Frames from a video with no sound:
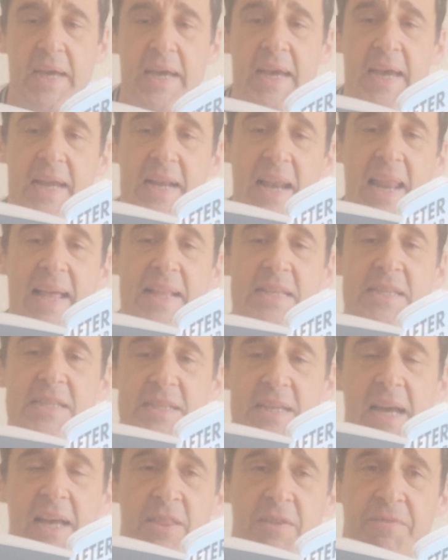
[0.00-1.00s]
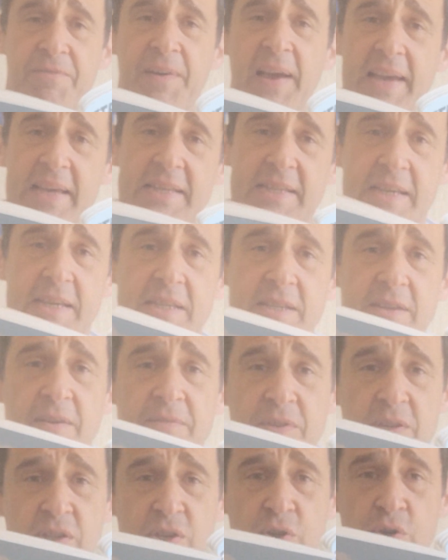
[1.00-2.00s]
He glanced at the faces of
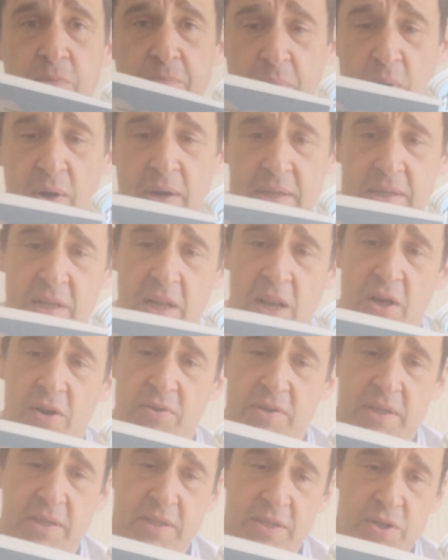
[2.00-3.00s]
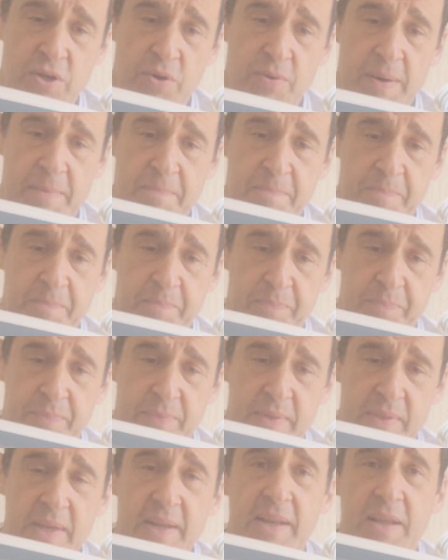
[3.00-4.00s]
the 2 boys closest to him.
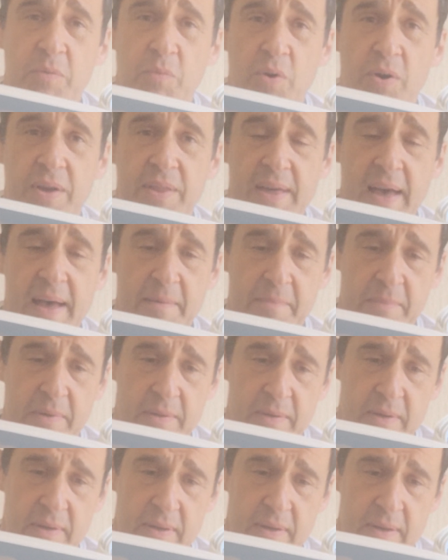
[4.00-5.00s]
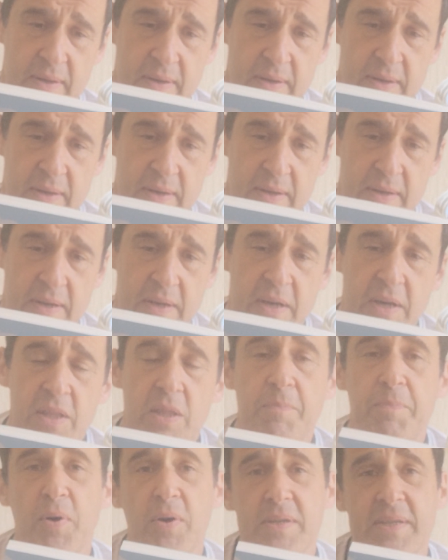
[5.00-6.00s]
Didn't it worry them?
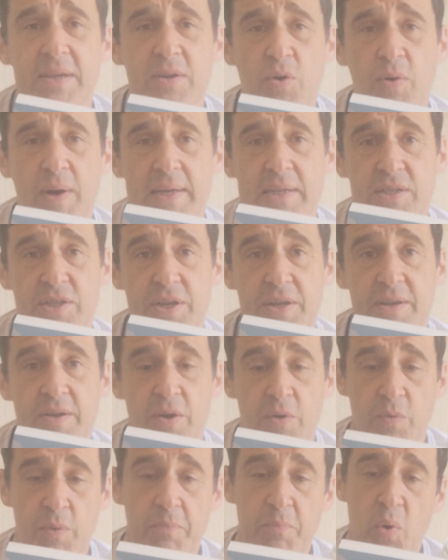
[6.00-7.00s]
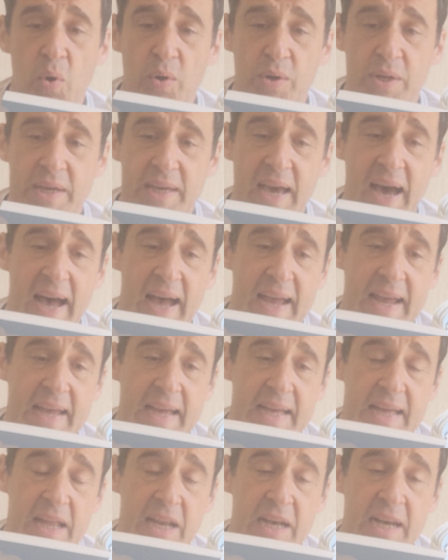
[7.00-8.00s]
The boys in question were Mordecai
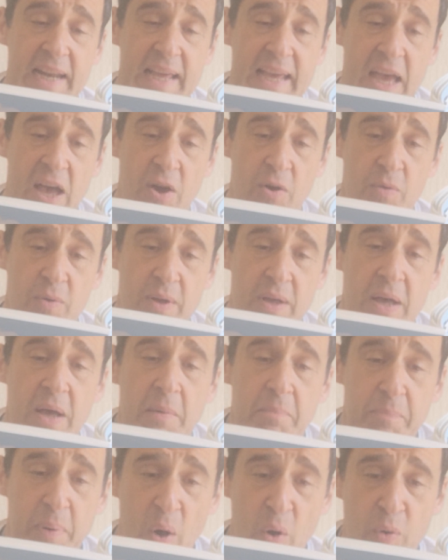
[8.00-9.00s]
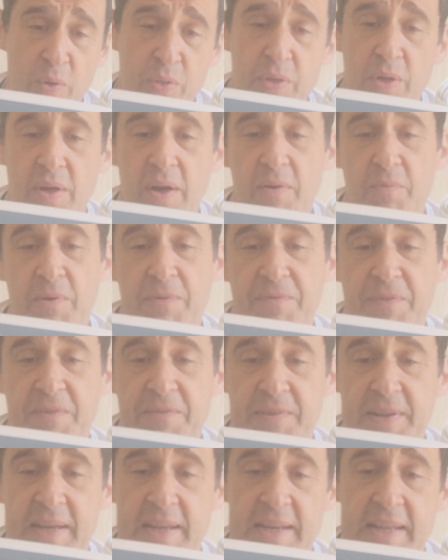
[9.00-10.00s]
and Leo. Both were
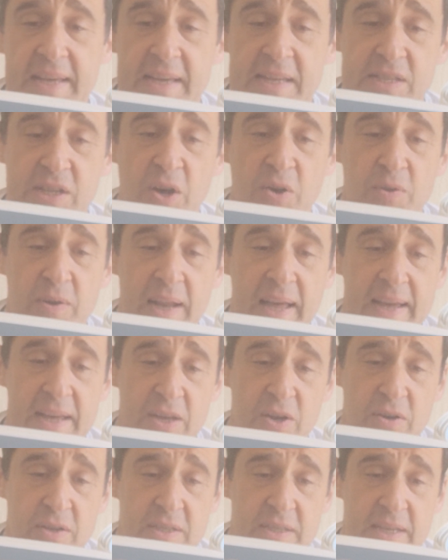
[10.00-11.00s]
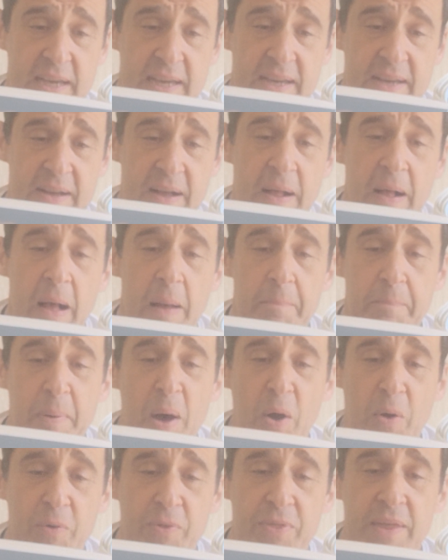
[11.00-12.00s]
15 years old like Yossi, and
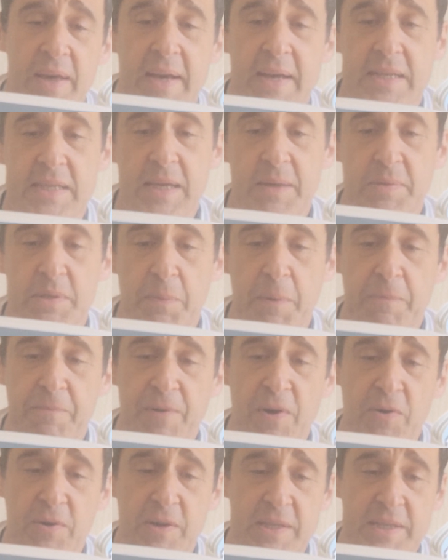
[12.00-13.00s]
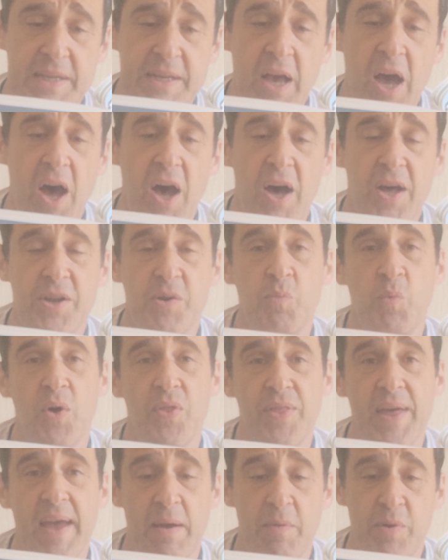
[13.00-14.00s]
both seemed to be focusing hard on
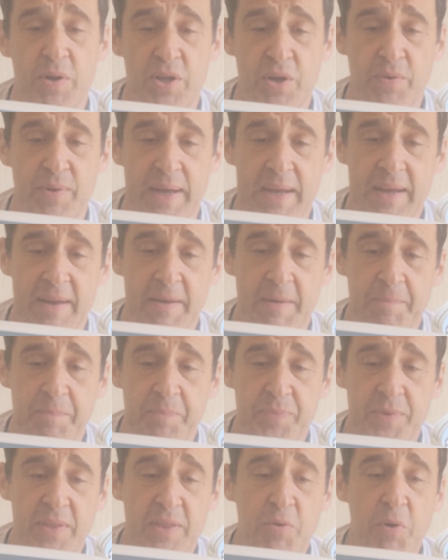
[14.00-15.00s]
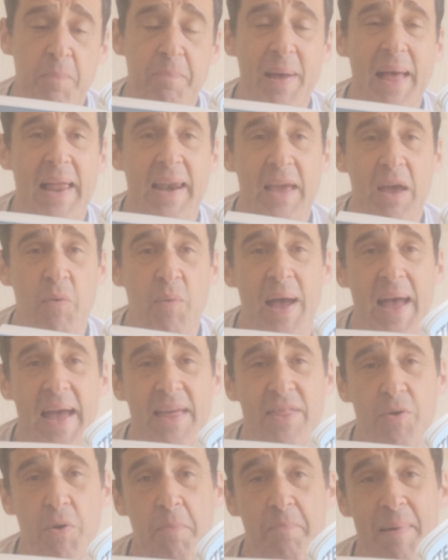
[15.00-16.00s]
what they were doing, that they were barely aware
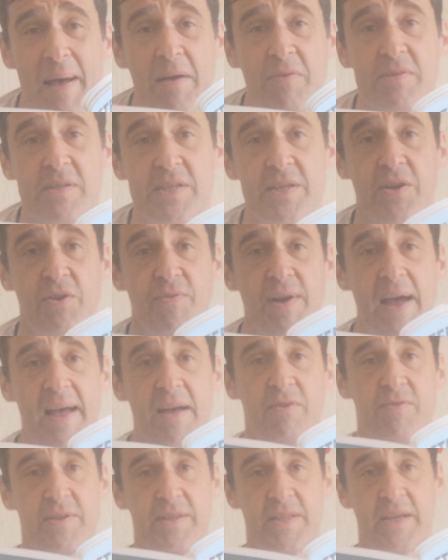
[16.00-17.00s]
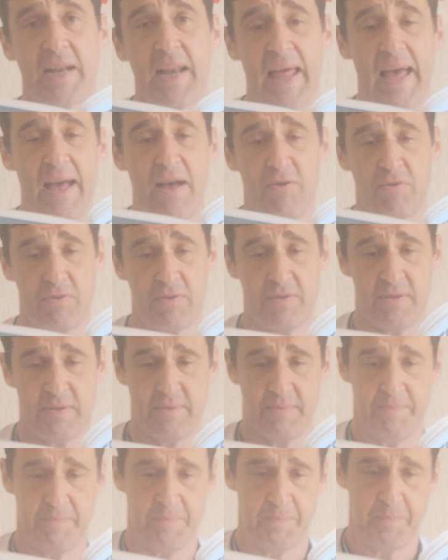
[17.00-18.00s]
they were bouncing around in the clouds.
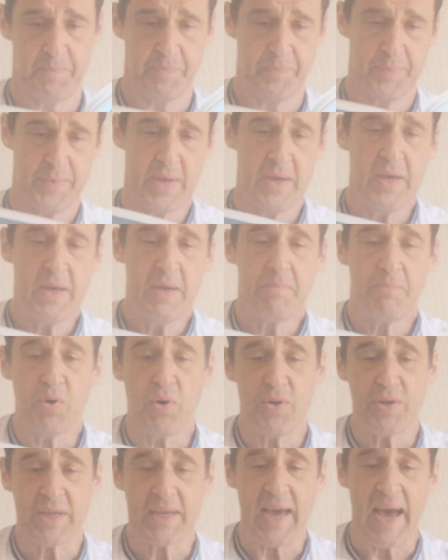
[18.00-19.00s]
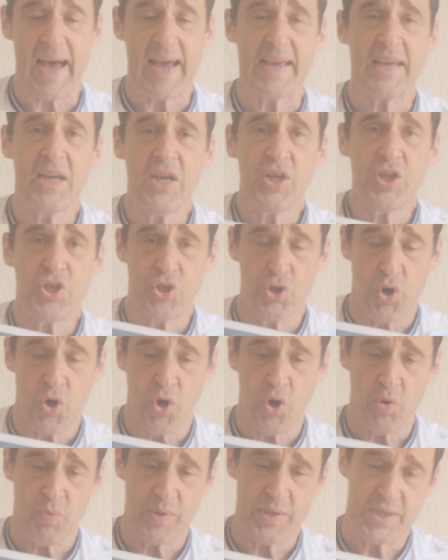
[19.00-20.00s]
Mordecai,
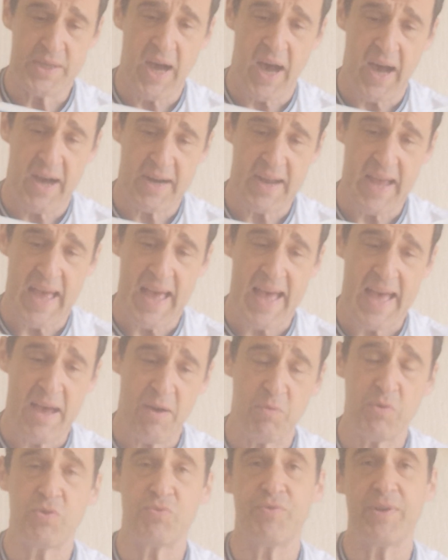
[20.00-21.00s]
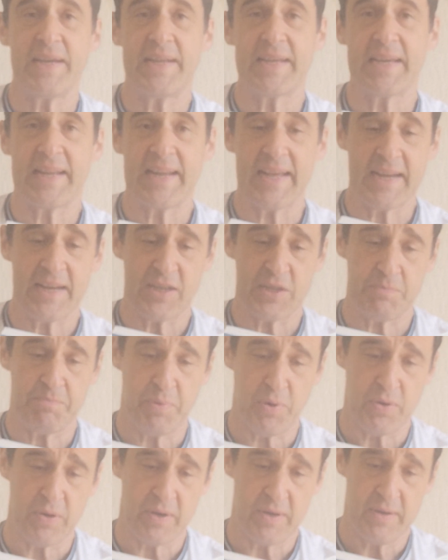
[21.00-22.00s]
short with dark hair, was reading an English
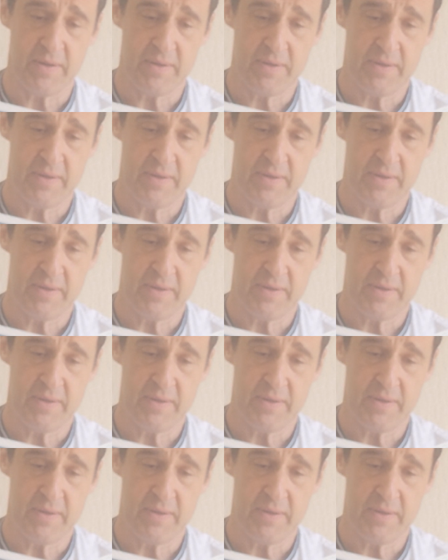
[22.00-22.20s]
book.